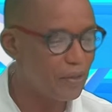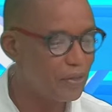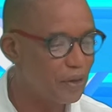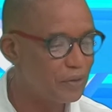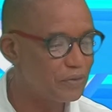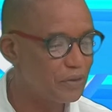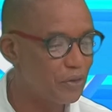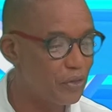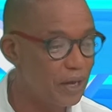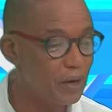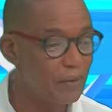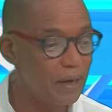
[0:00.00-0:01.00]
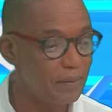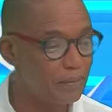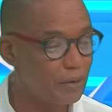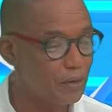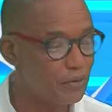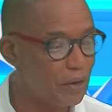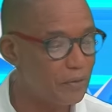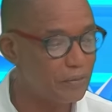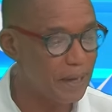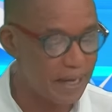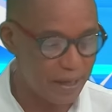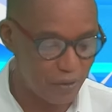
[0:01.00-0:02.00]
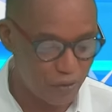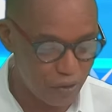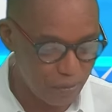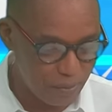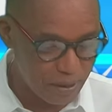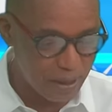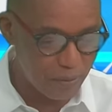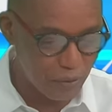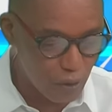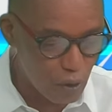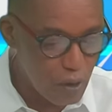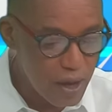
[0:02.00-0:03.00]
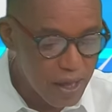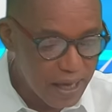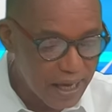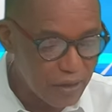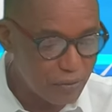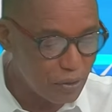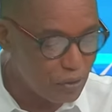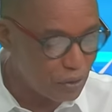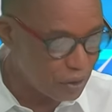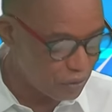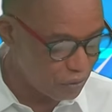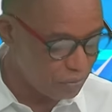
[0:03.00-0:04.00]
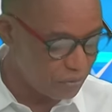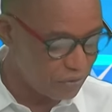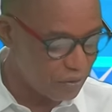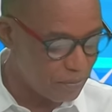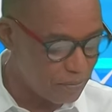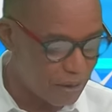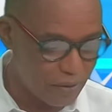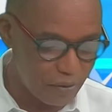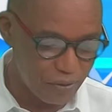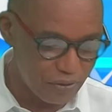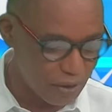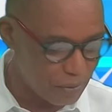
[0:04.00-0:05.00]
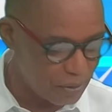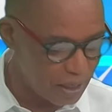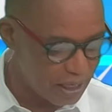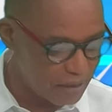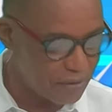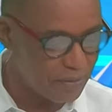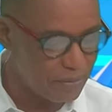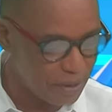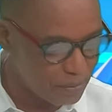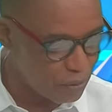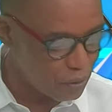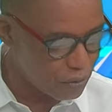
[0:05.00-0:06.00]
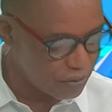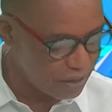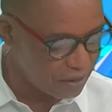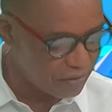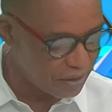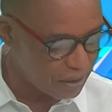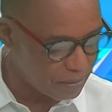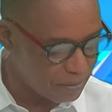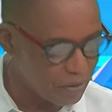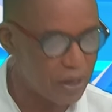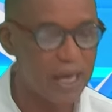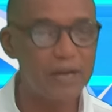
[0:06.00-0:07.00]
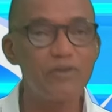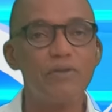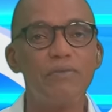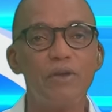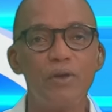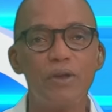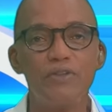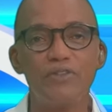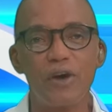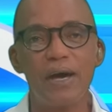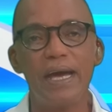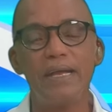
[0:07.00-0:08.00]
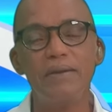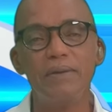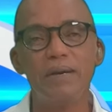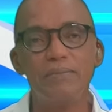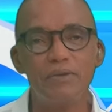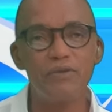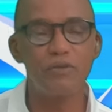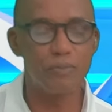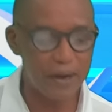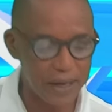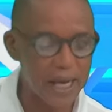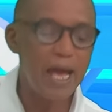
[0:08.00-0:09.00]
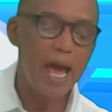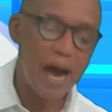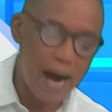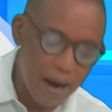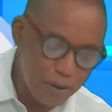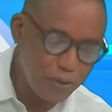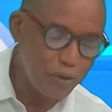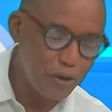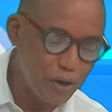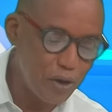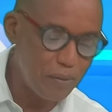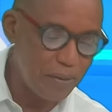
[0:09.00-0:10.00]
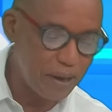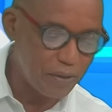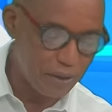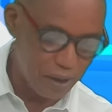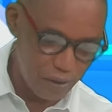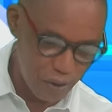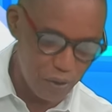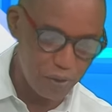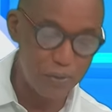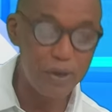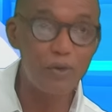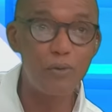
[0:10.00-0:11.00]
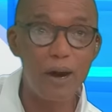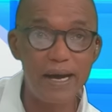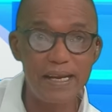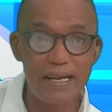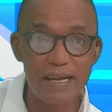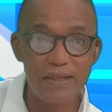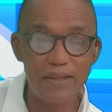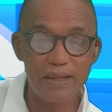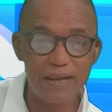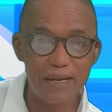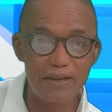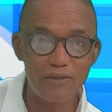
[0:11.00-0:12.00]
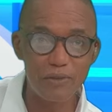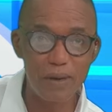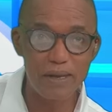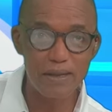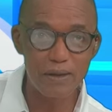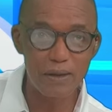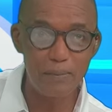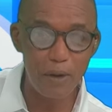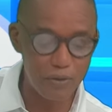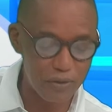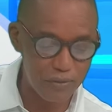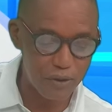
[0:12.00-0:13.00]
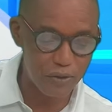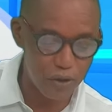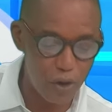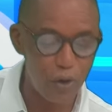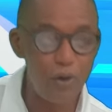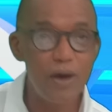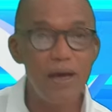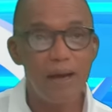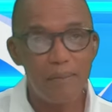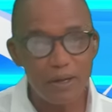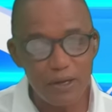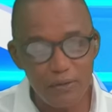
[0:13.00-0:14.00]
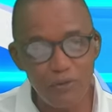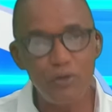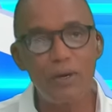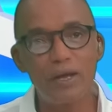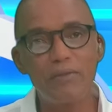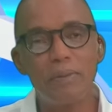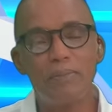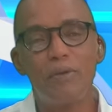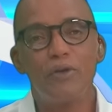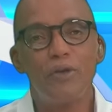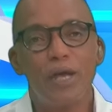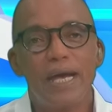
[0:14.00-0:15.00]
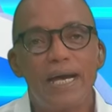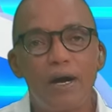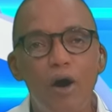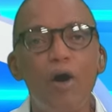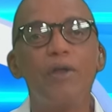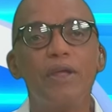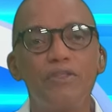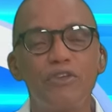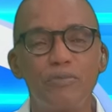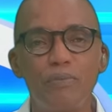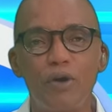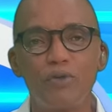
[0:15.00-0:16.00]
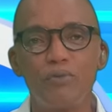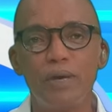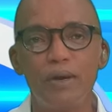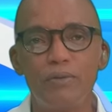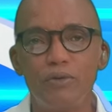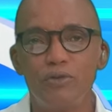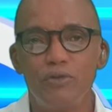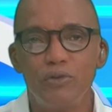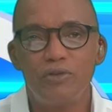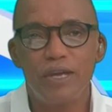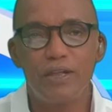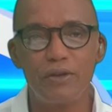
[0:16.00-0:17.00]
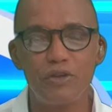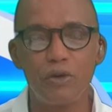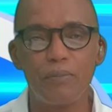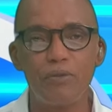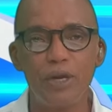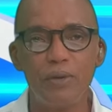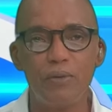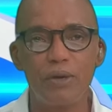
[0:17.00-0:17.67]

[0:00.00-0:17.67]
those. The 3 White Pearl drops back in trip, and I'm sure as we turn it to Mr. Burrows, uh, we'll hear a bit more detail about the likes of Alula Star and uh, Mrs. Browning. How do you go about? I know you went wide, and I think that is the way that uh, most of us go. But if you had to be put on, uh, on the spot, where would you say the top three will